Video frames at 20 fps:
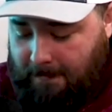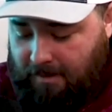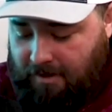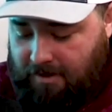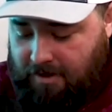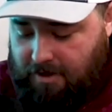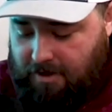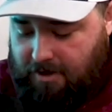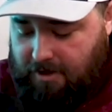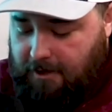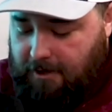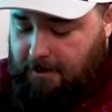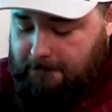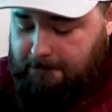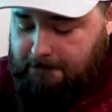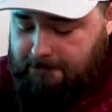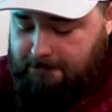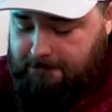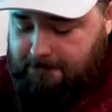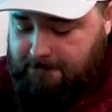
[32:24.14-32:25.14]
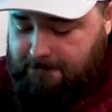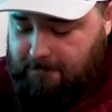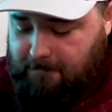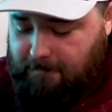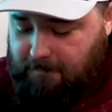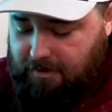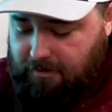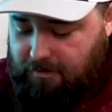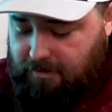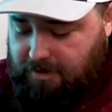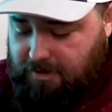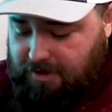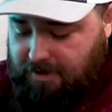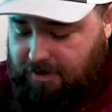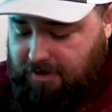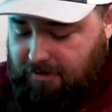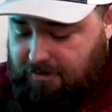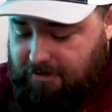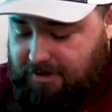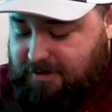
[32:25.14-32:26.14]
We're gonna
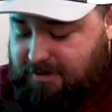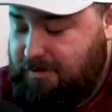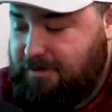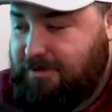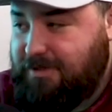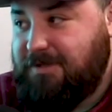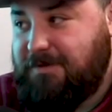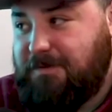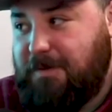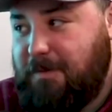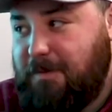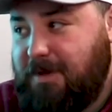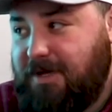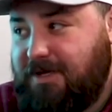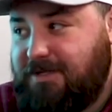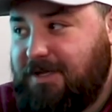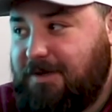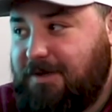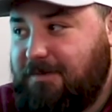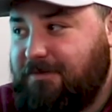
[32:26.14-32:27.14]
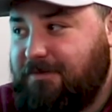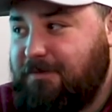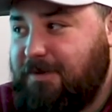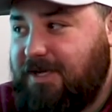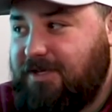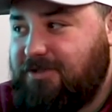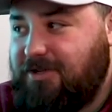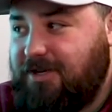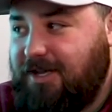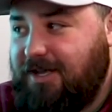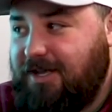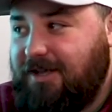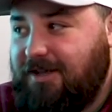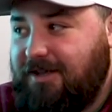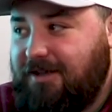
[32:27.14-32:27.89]
go with this one's gonna be a mix up from yesterday.